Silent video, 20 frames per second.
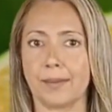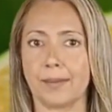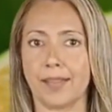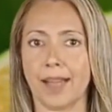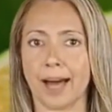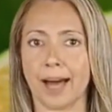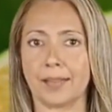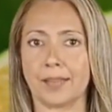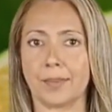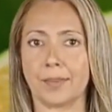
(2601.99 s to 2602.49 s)

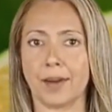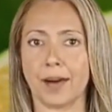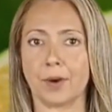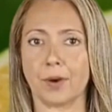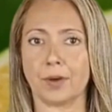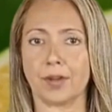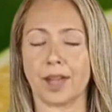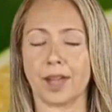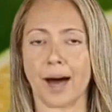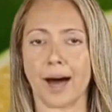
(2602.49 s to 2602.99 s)
Thanks for
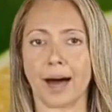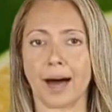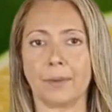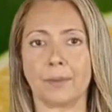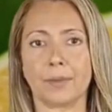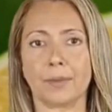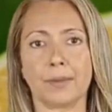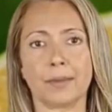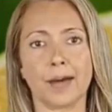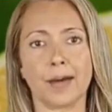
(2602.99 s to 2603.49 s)
your
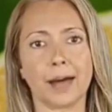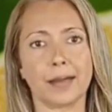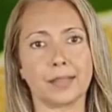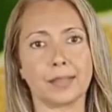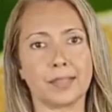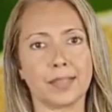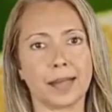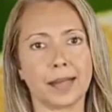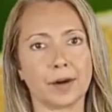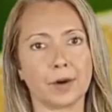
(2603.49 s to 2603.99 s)
time, and
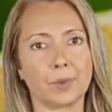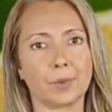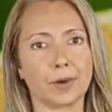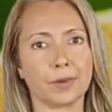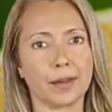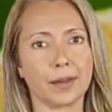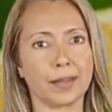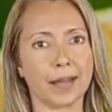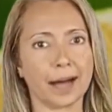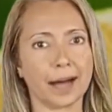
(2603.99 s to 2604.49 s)
see you
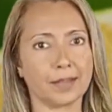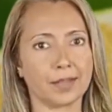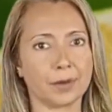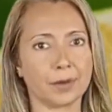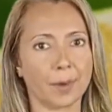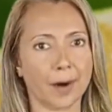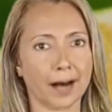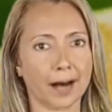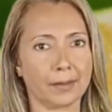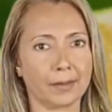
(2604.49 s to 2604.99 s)
on the
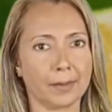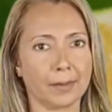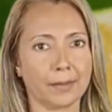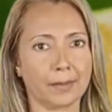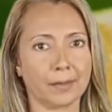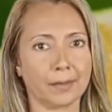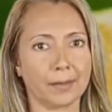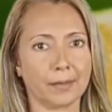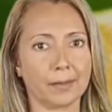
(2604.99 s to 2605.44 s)
next one.